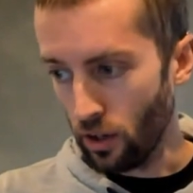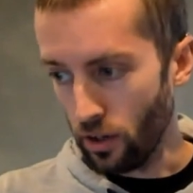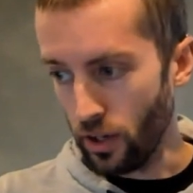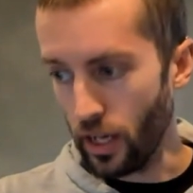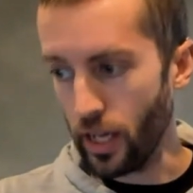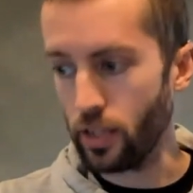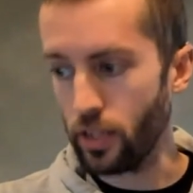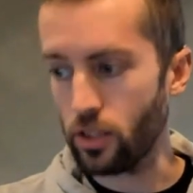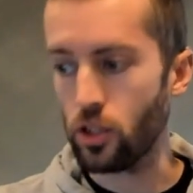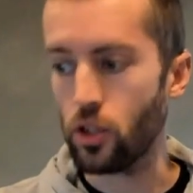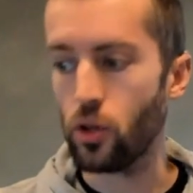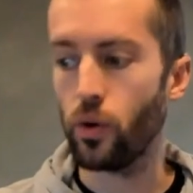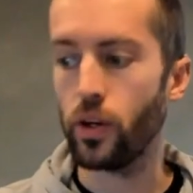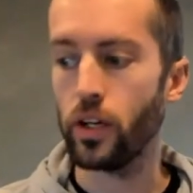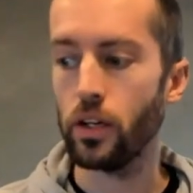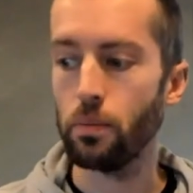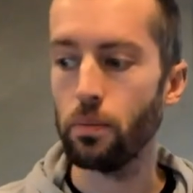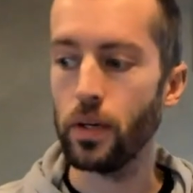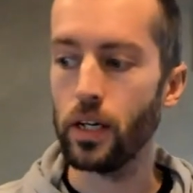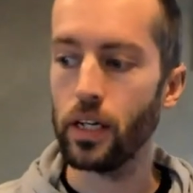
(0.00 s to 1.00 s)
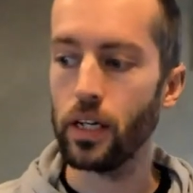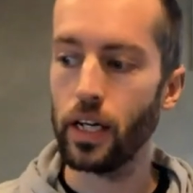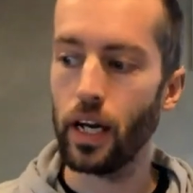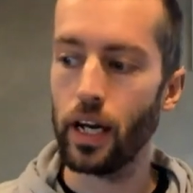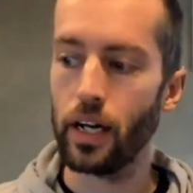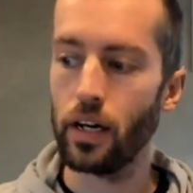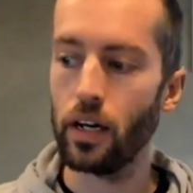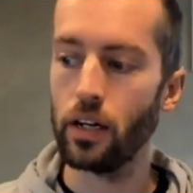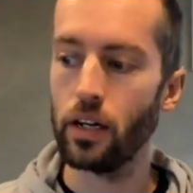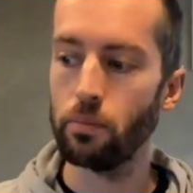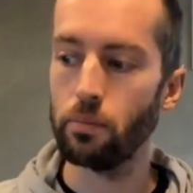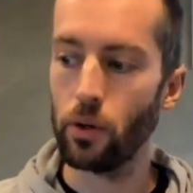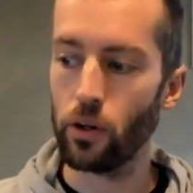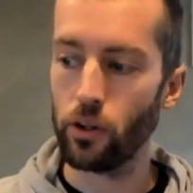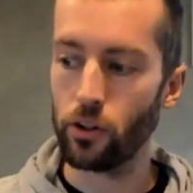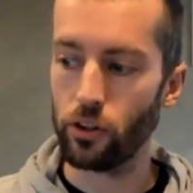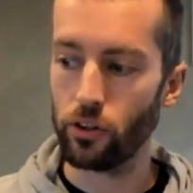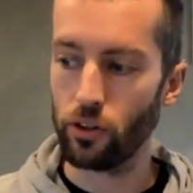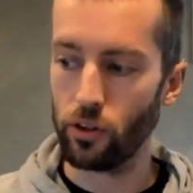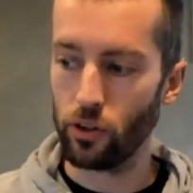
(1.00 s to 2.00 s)
Nate's joining me again on
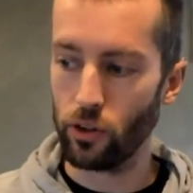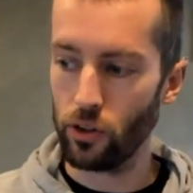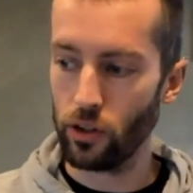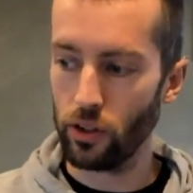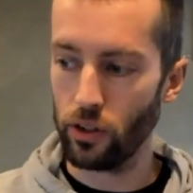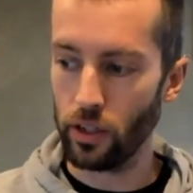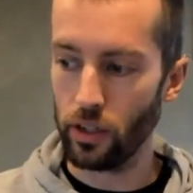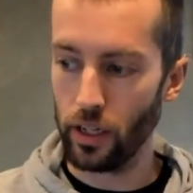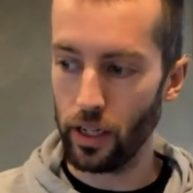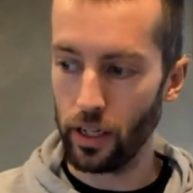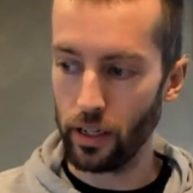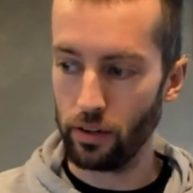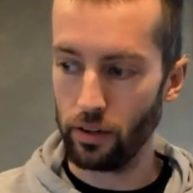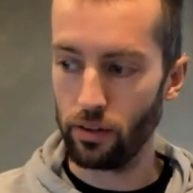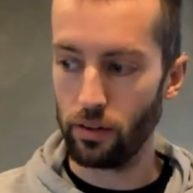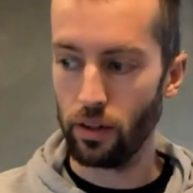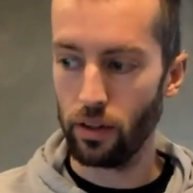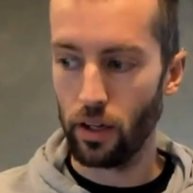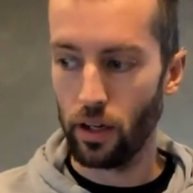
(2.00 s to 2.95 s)
March 30th,